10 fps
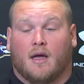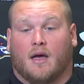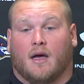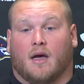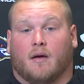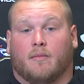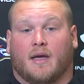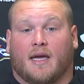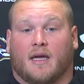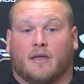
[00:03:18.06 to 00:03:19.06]

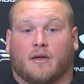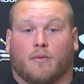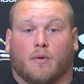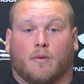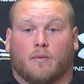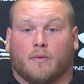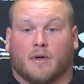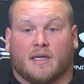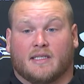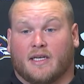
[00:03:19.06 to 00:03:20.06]
And, you know, we're
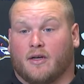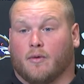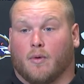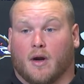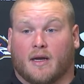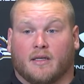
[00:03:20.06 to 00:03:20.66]
continuing to work